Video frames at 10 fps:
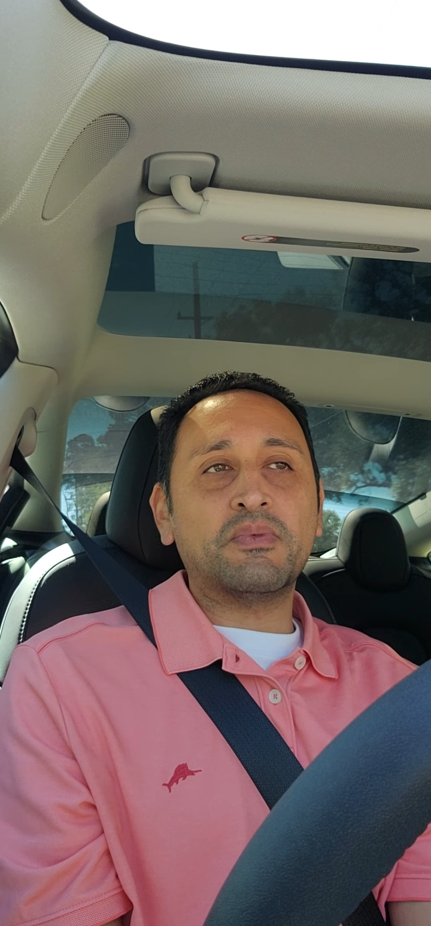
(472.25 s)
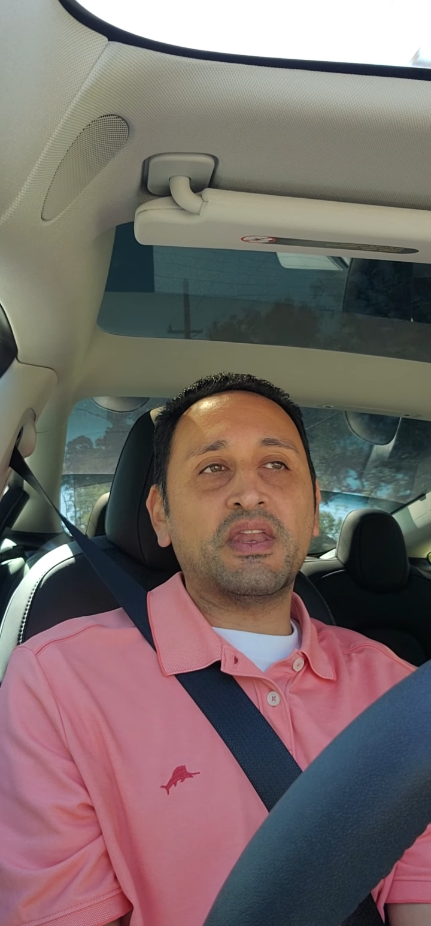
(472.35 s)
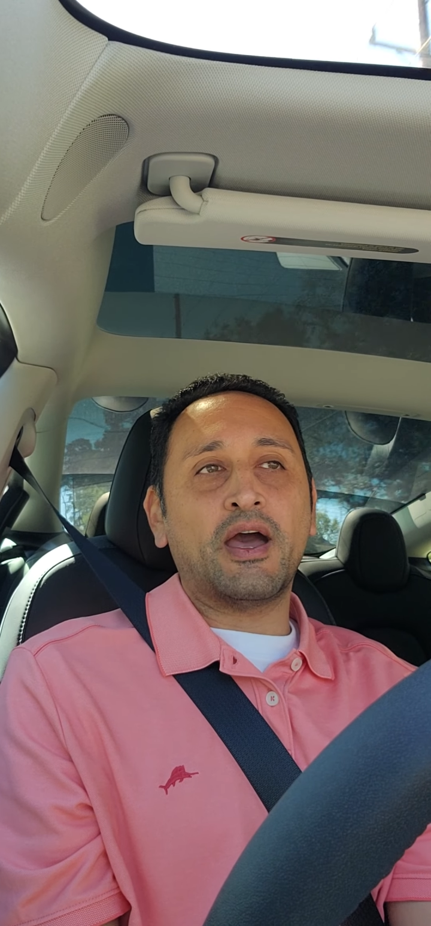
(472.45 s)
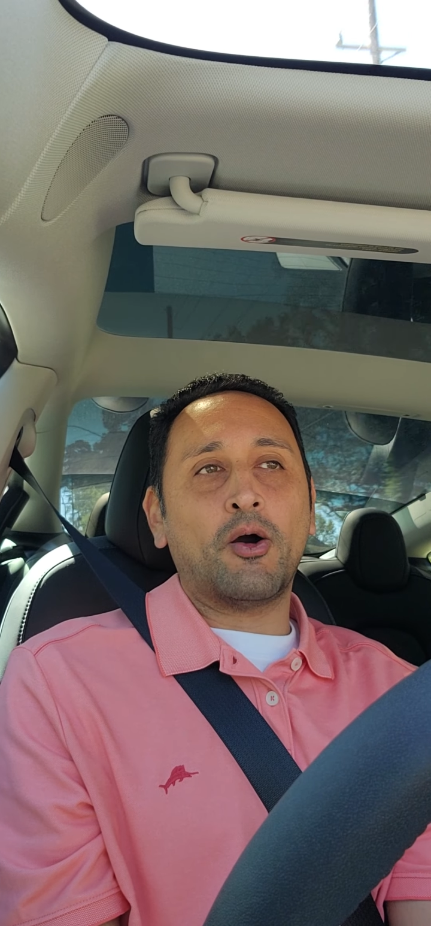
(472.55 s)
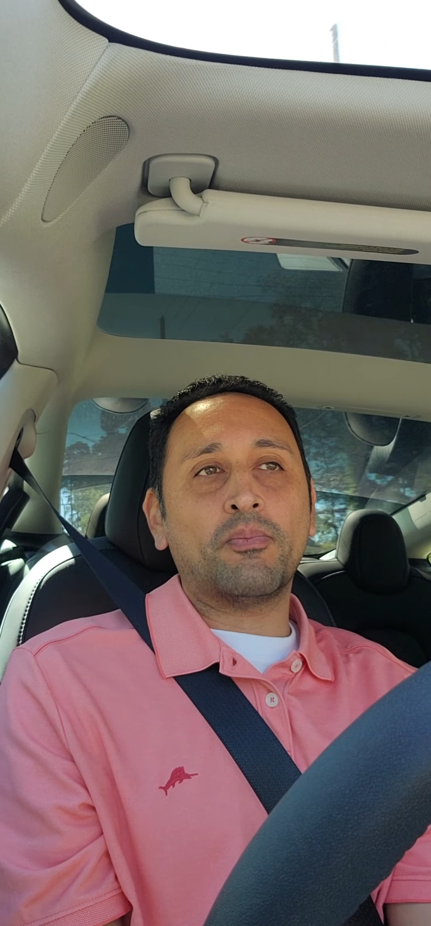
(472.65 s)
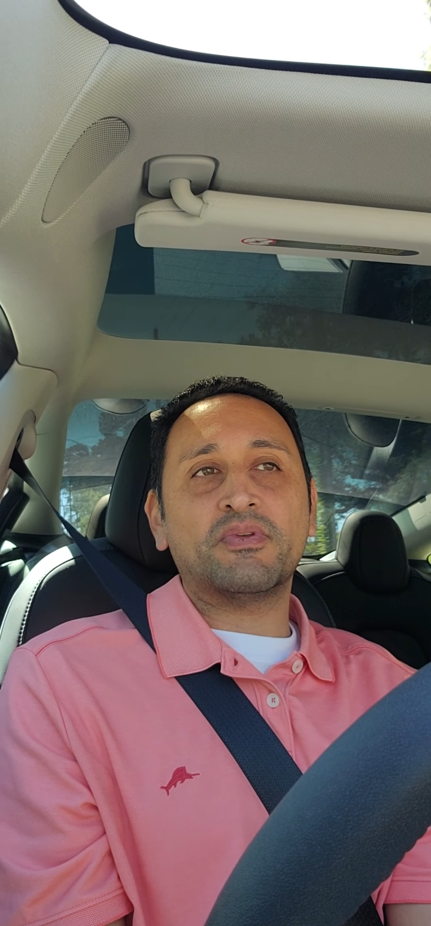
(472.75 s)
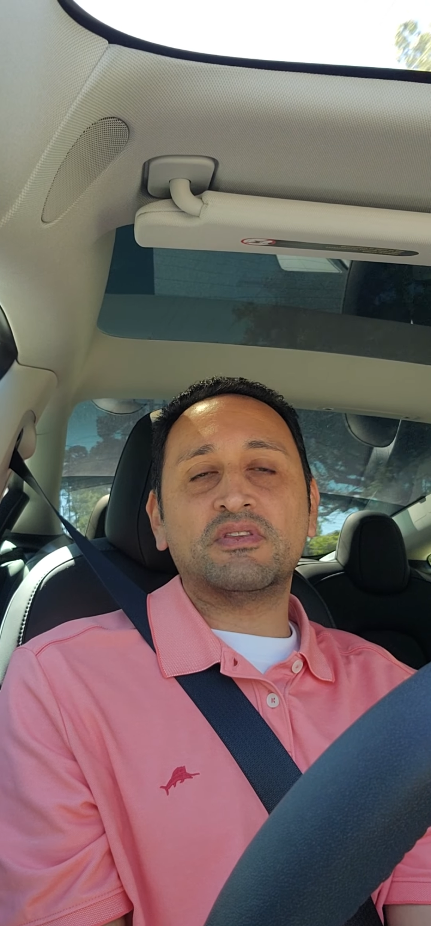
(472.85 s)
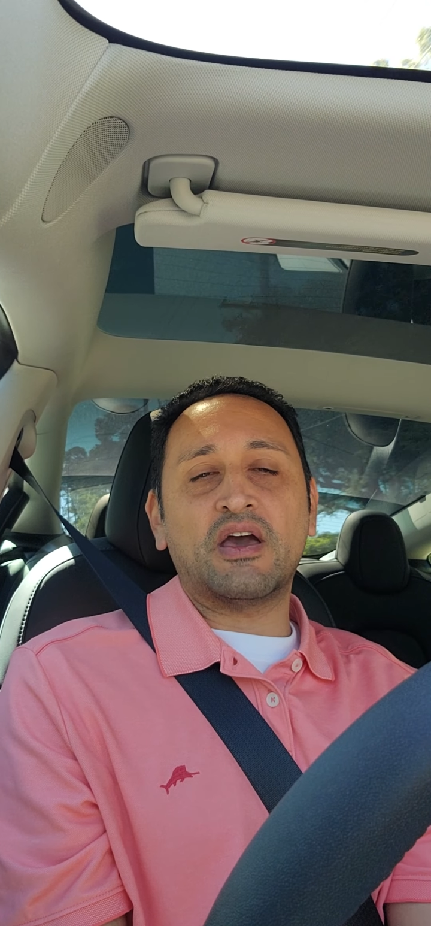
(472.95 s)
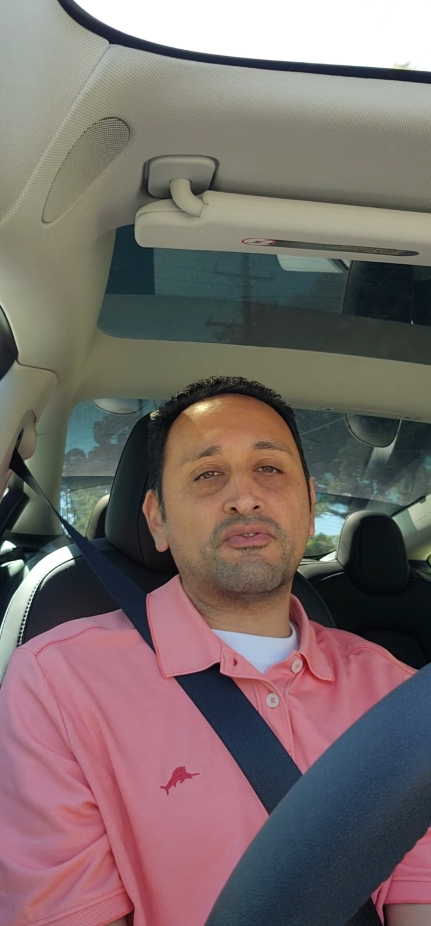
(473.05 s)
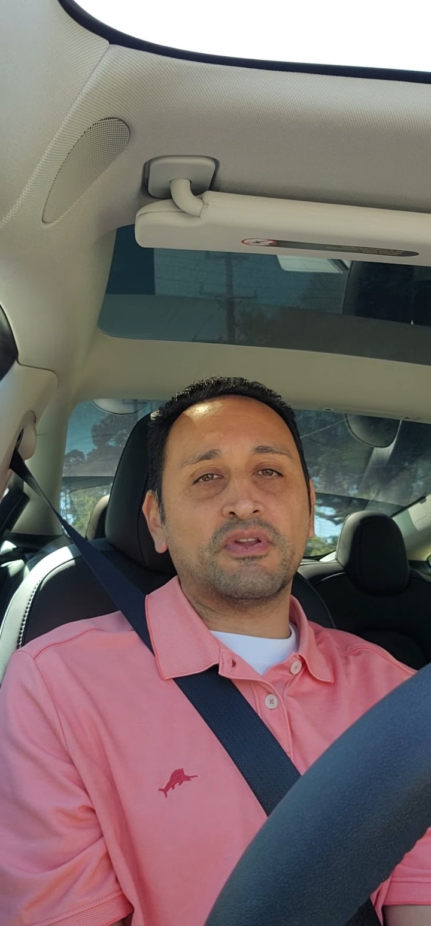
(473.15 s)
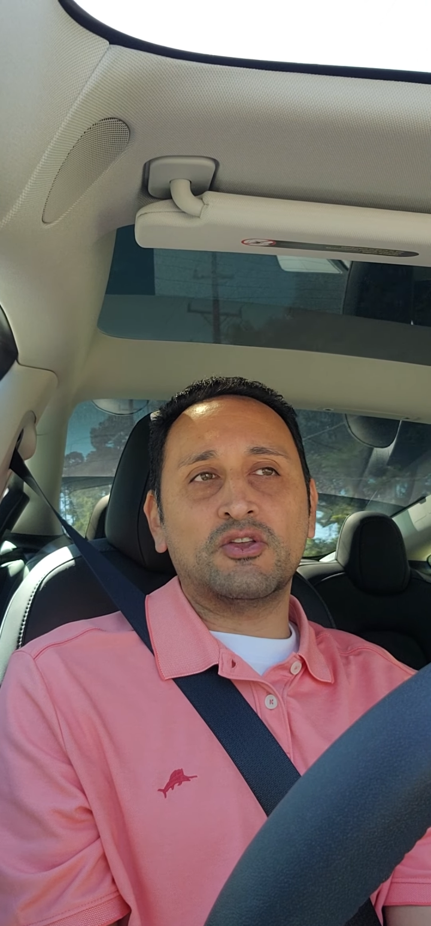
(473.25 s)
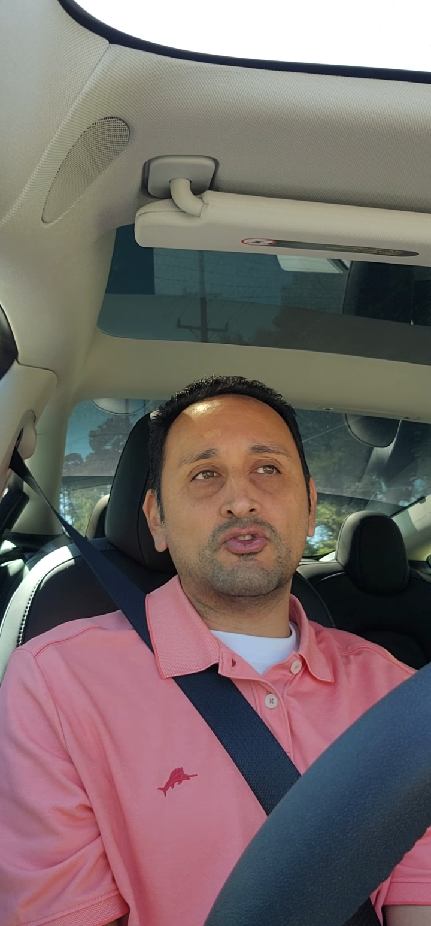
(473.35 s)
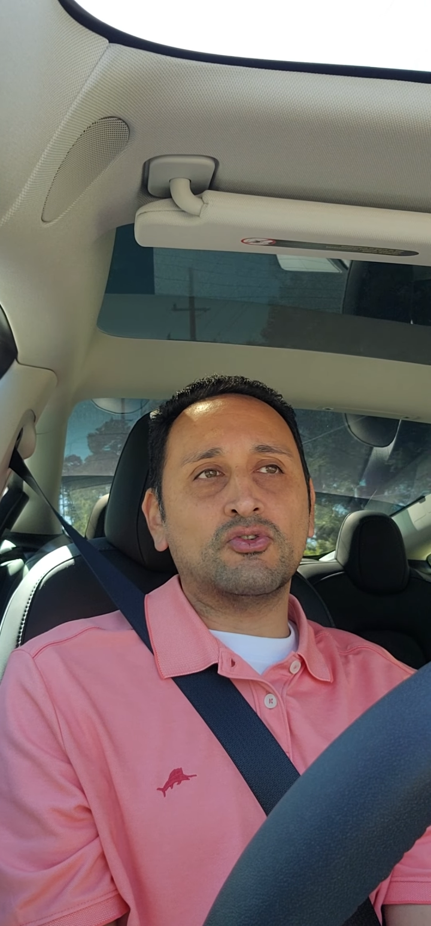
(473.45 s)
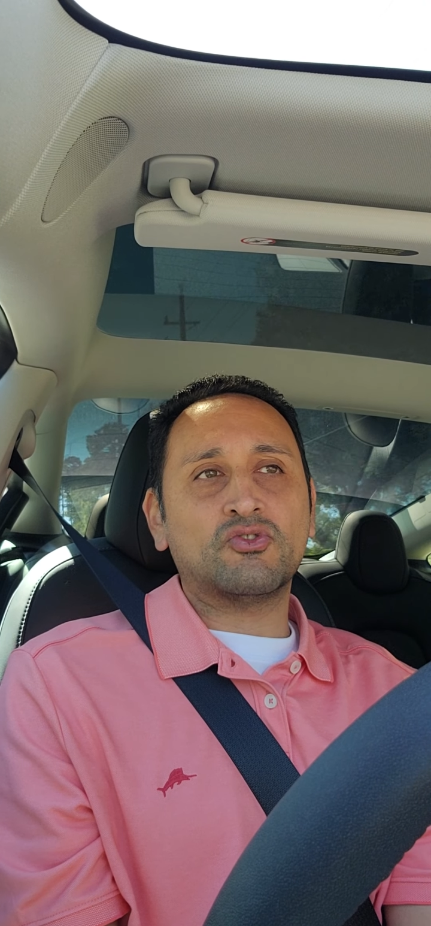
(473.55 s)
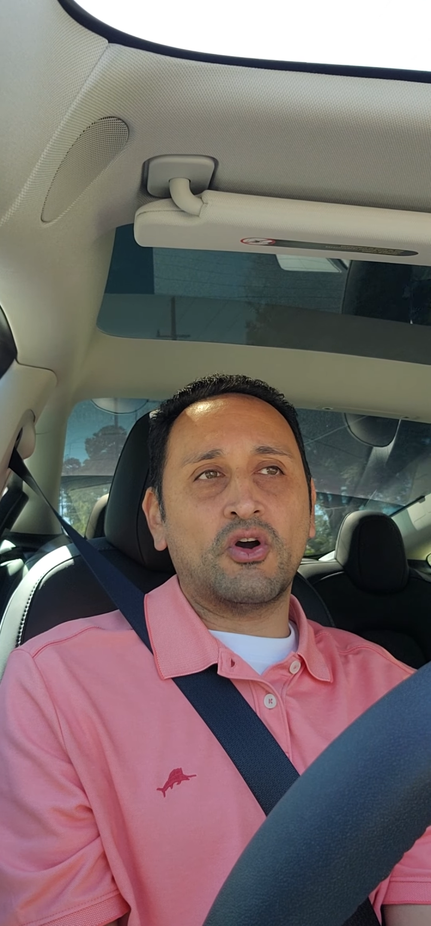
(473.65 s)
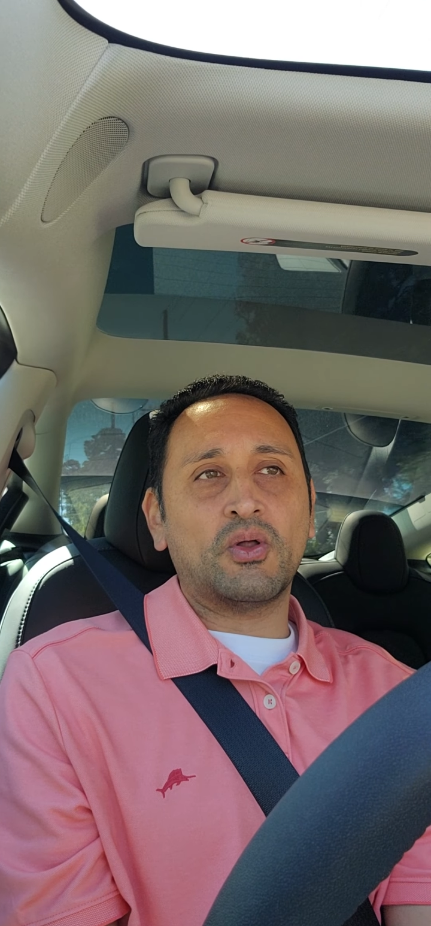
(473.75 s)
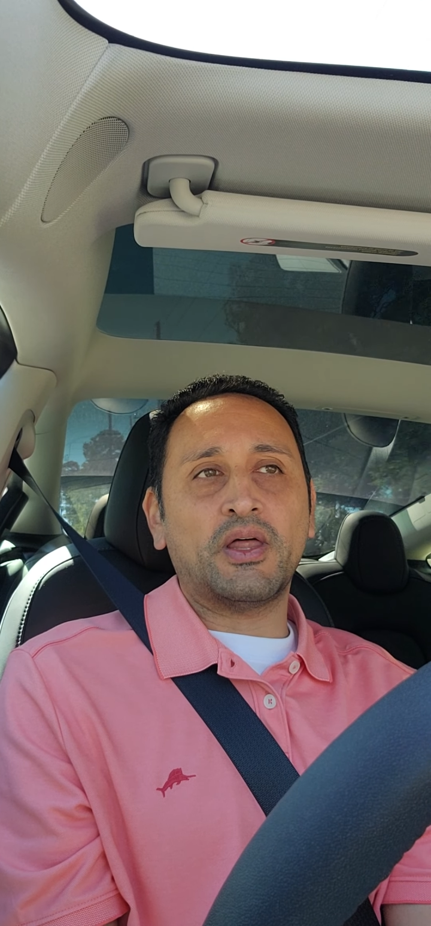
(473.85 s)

me to help, definitely do so.